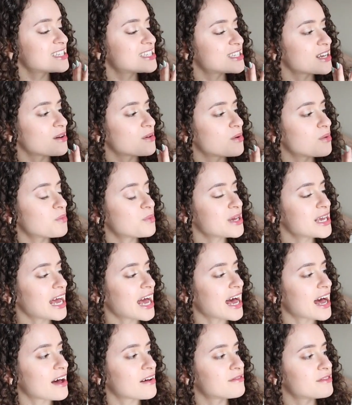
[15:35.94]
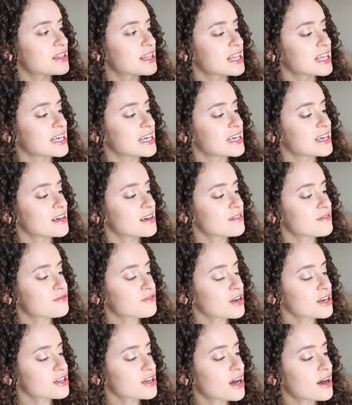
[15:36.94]
So we have the
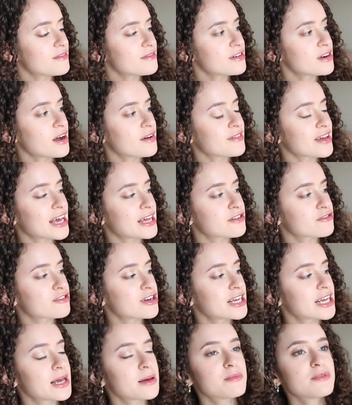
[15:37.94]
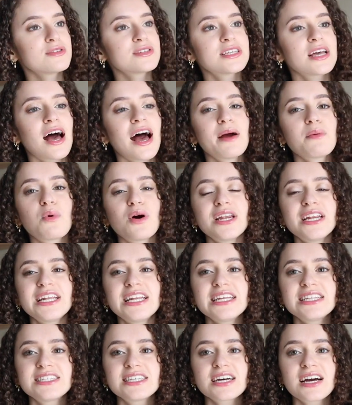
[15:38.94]
front cover of Anne of Green Gables. I wanted
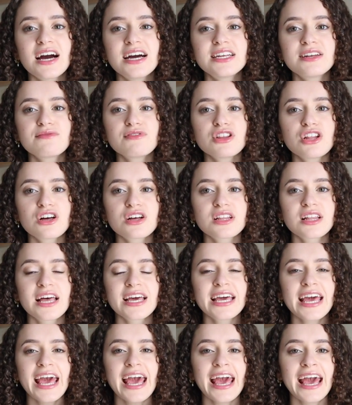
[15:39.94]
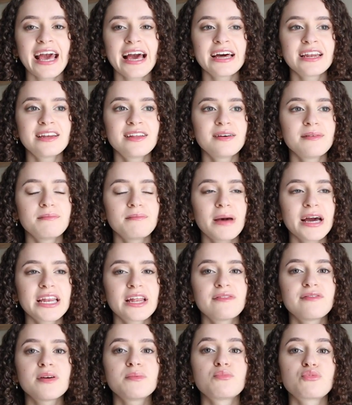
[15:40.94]
it to kind of look like Anne might
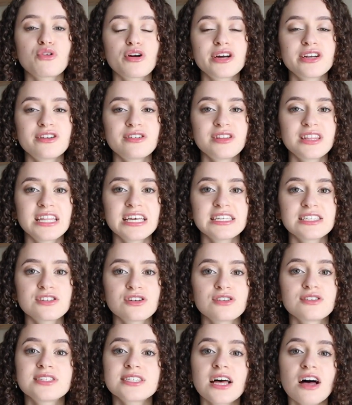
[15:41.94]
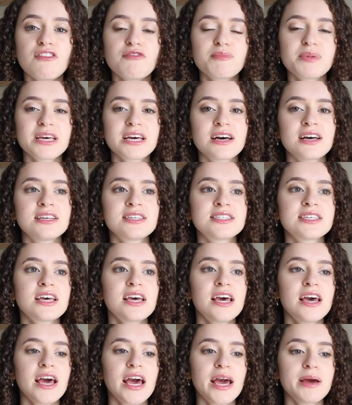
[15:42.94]
have embroidered this herself, because
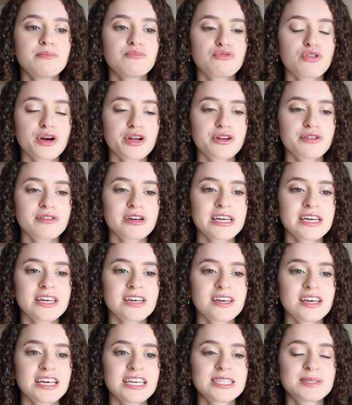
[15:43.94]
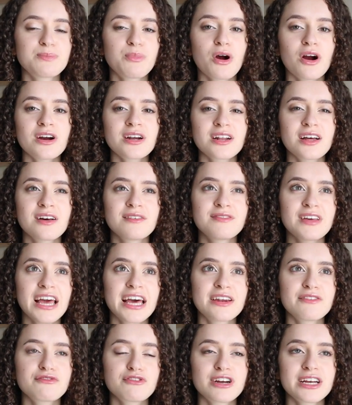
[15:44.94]
embroidery is part of
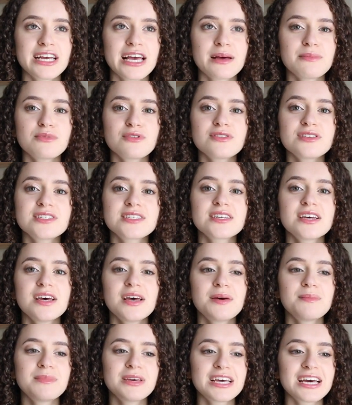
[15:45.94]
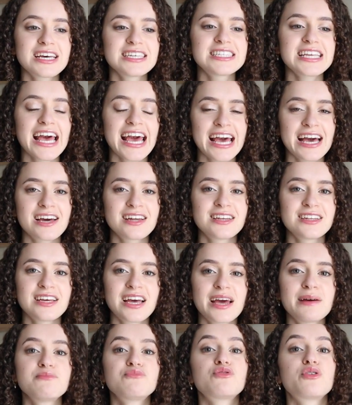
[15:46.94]
Anne of Green Gables, because Anne
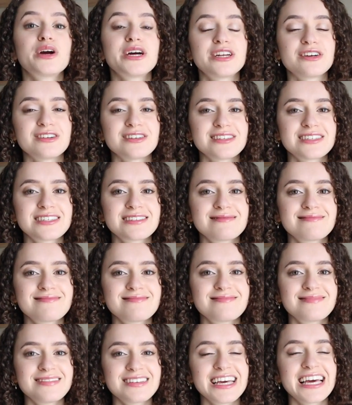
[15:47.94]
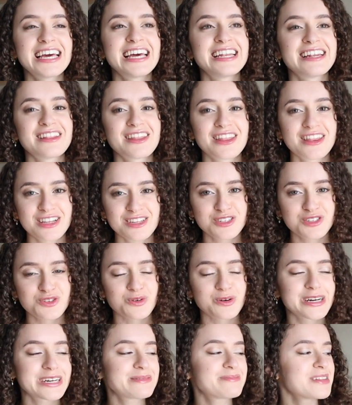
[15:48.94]
embroiders in the
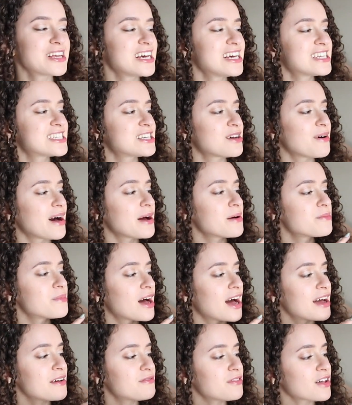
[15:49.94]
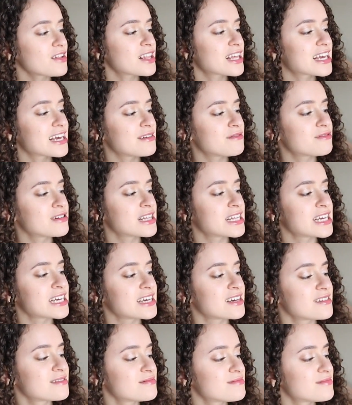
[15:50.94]
story. So I felt like it
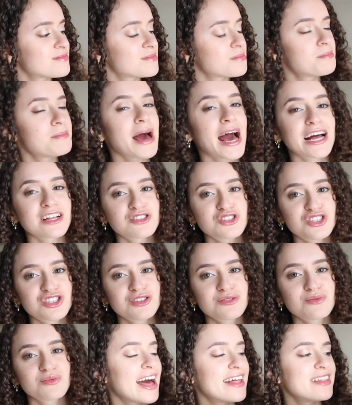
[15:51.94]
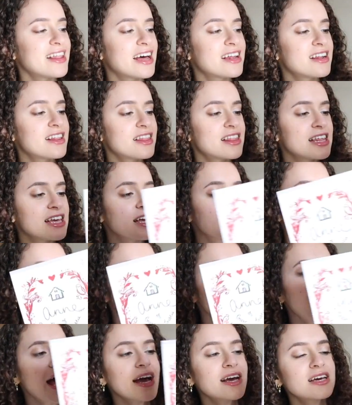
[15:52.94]
really matched. And then the
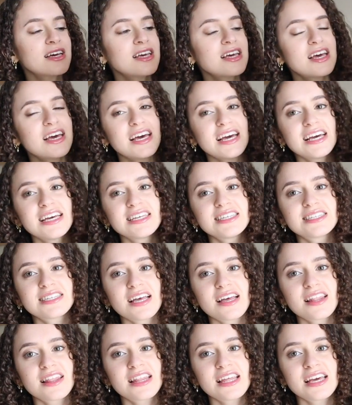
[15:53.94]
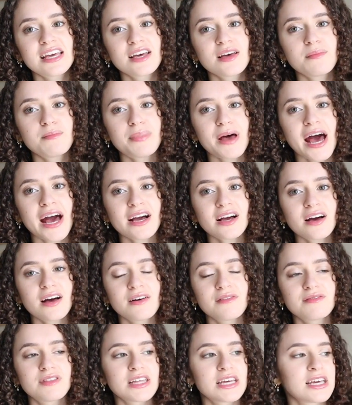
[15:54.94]
back is the back
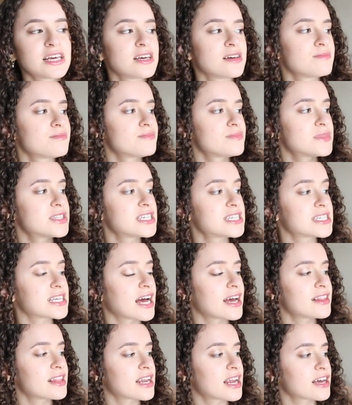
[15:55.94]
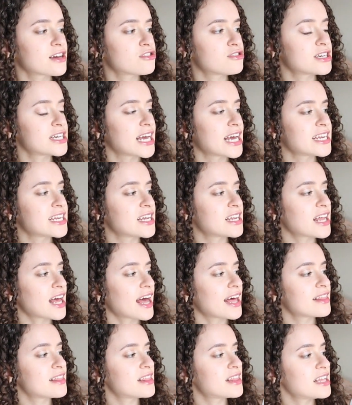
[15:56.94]
of the design that I created,
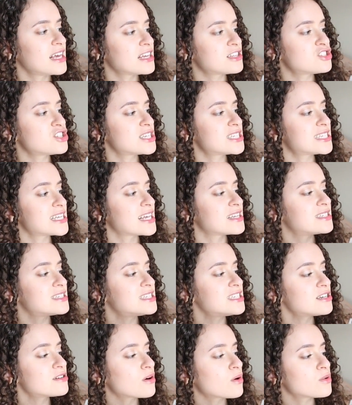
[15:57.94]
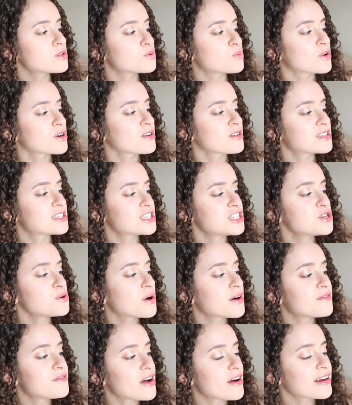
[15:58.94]
and it just says, "Dear old world, you
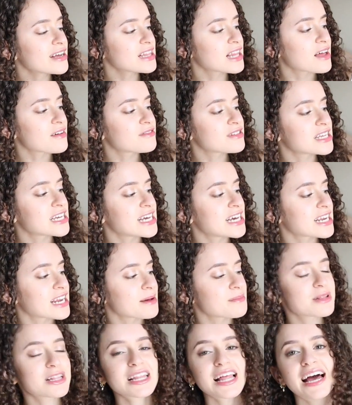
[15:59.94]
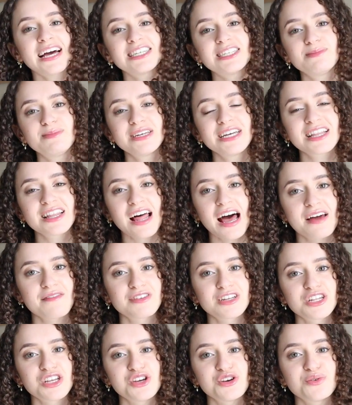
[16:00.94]
are very lovely and I'm glad to be alive
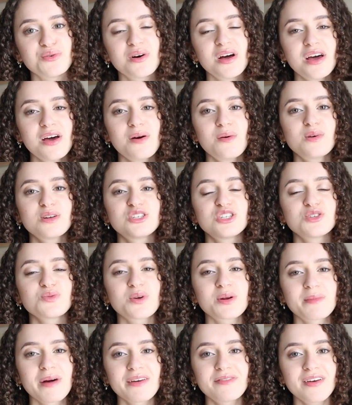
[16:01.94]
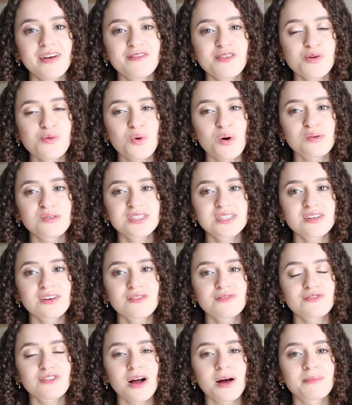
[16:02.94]
in you," which is one of my favorite quotes
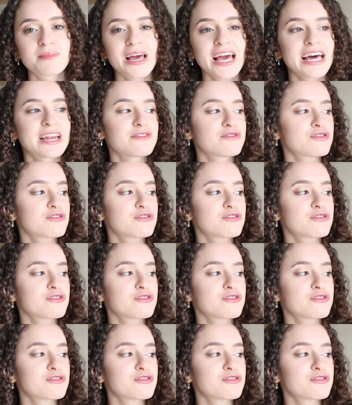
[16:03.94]
from Anne